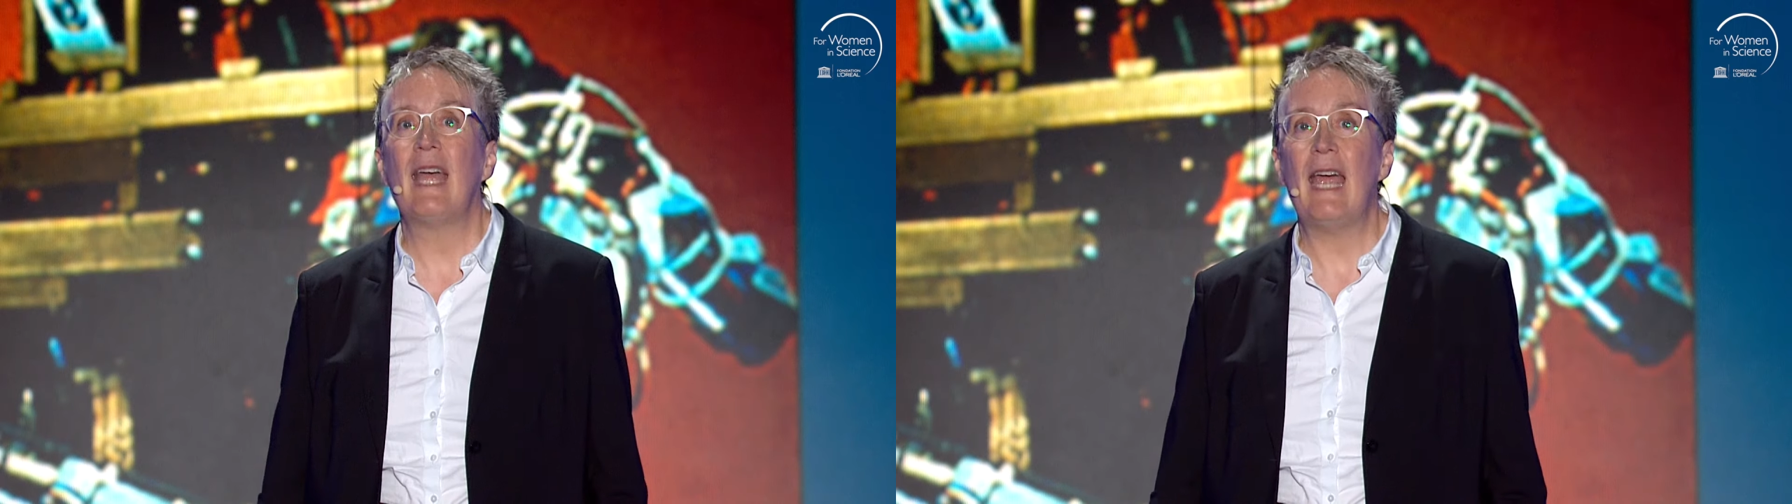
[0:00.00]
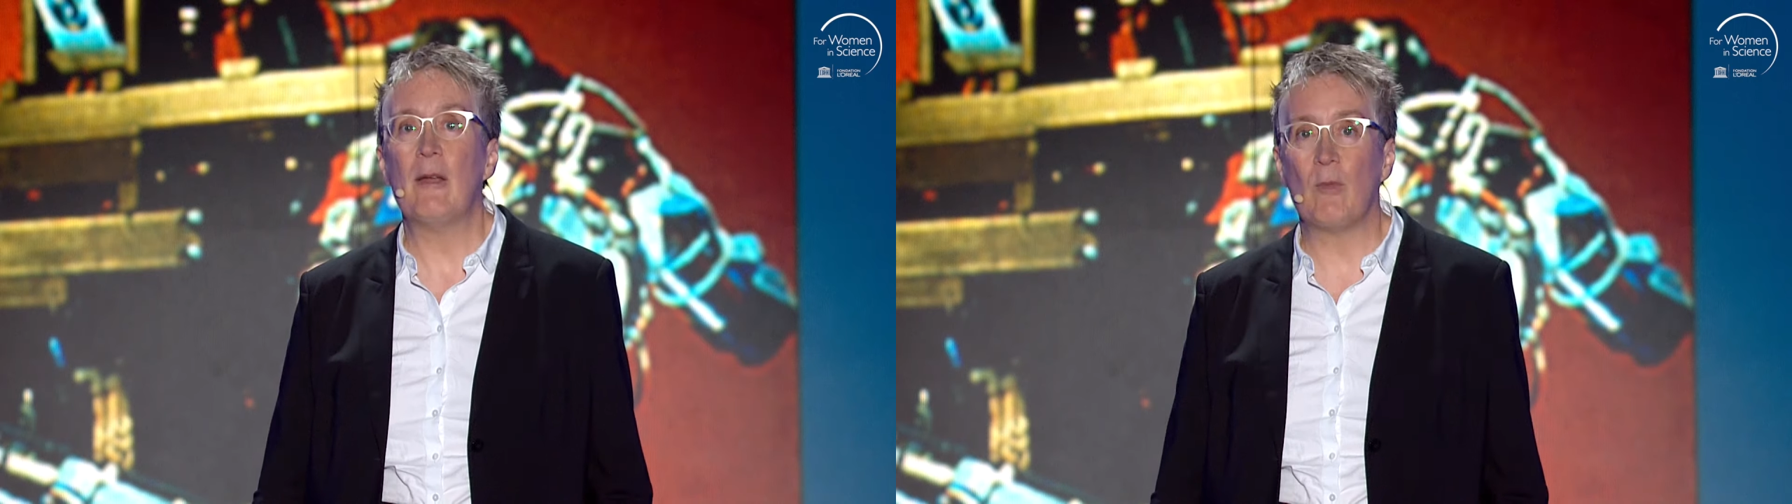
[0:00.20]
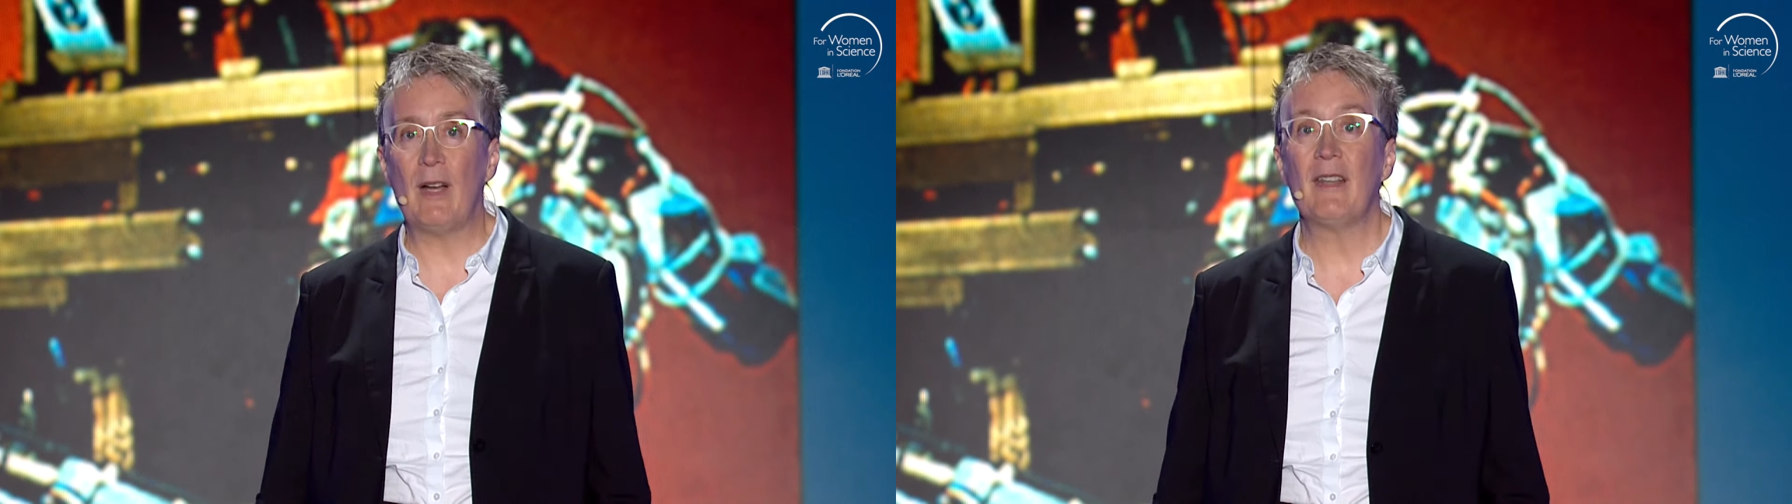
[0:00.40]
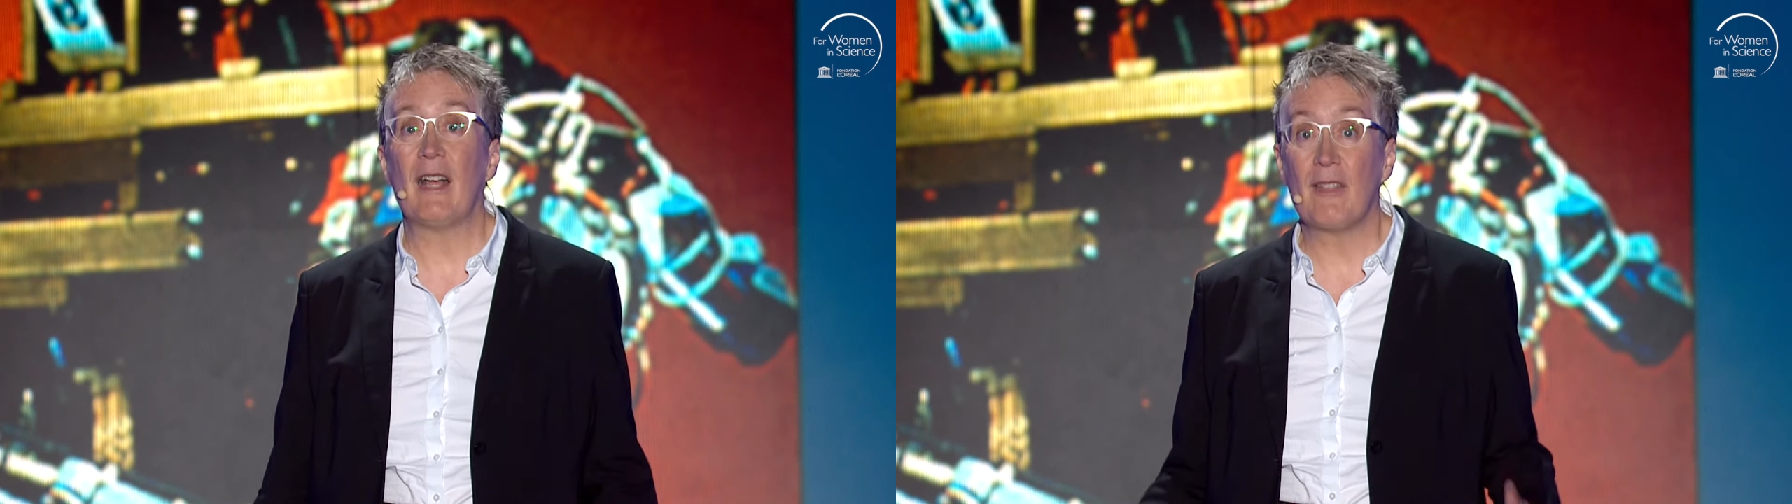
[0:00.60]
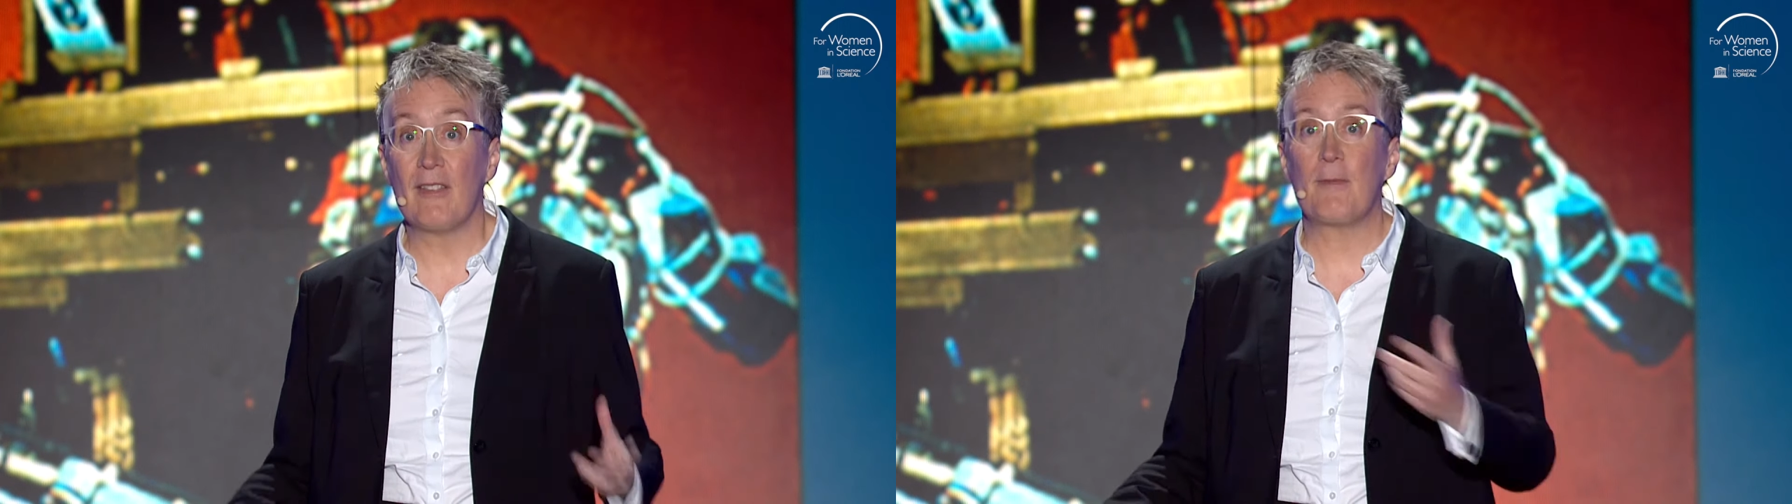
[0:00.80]
and when
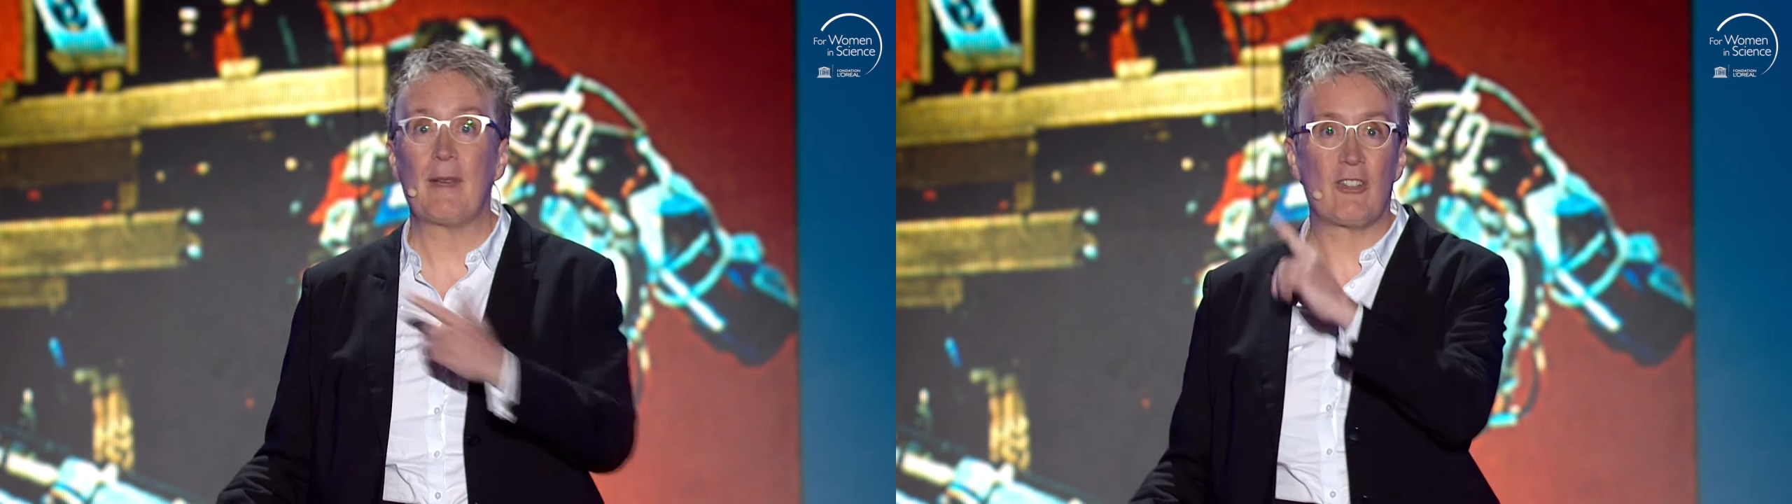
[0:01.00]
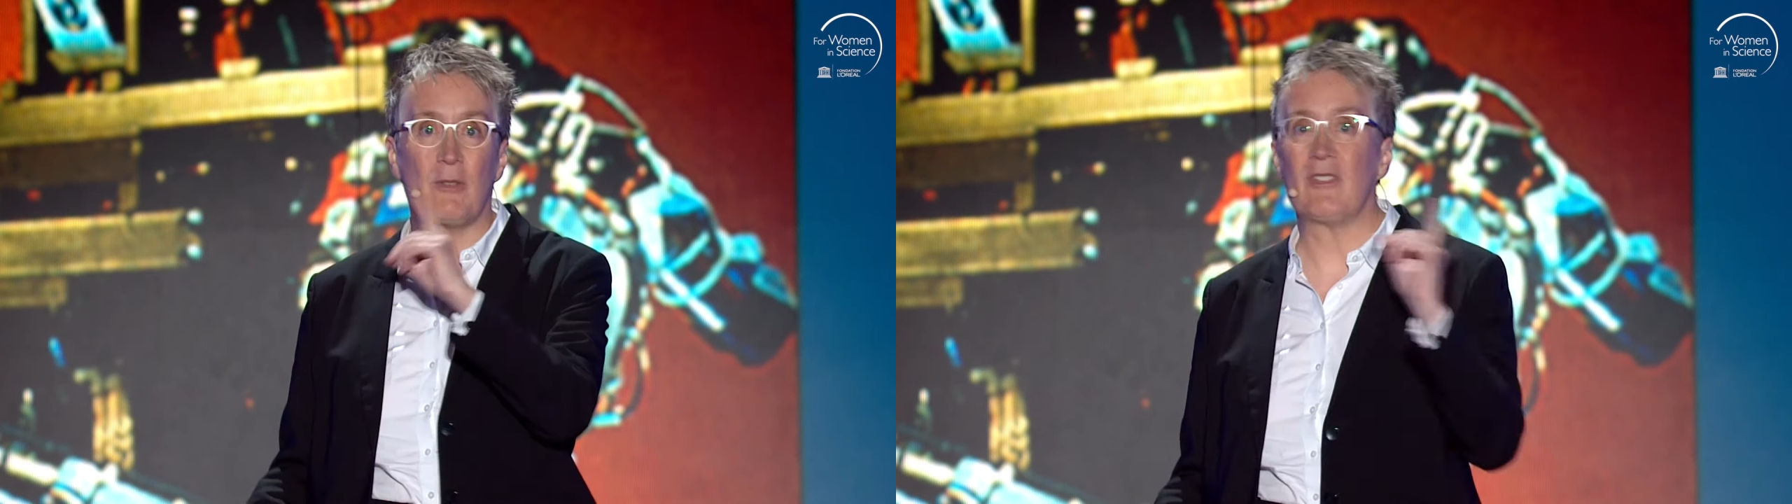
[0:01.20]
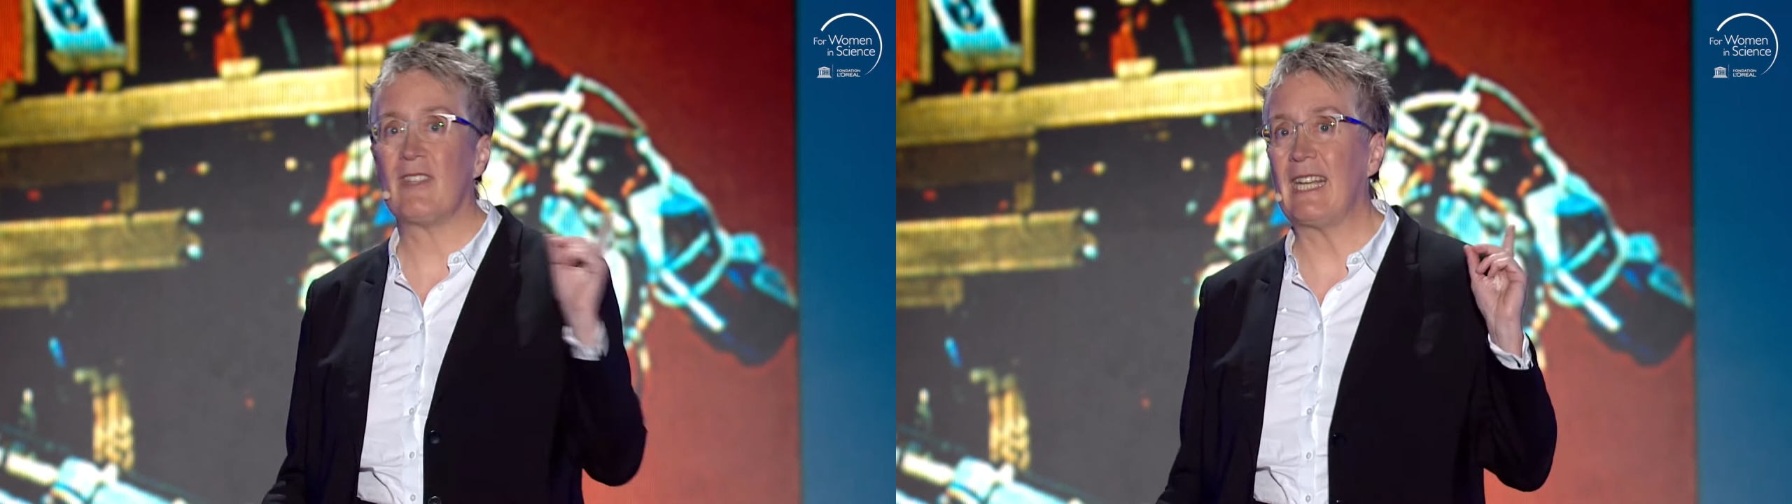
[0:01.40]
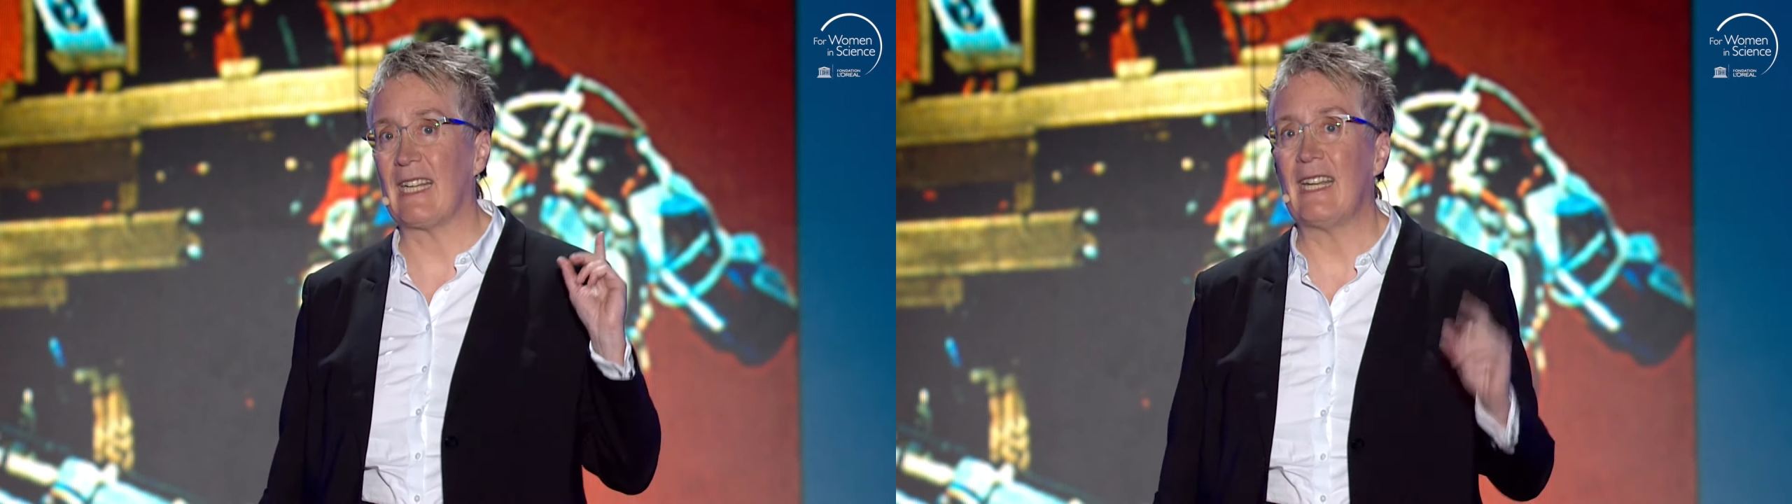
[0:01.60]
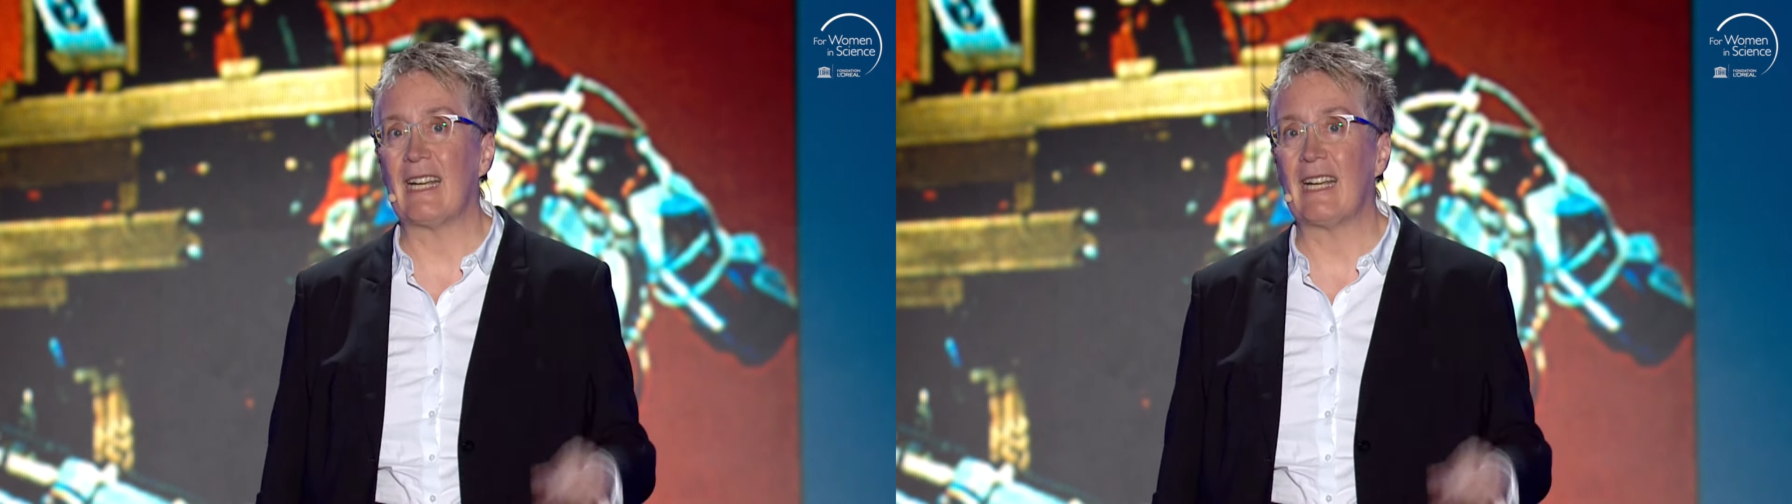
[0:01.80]
this picture was taken,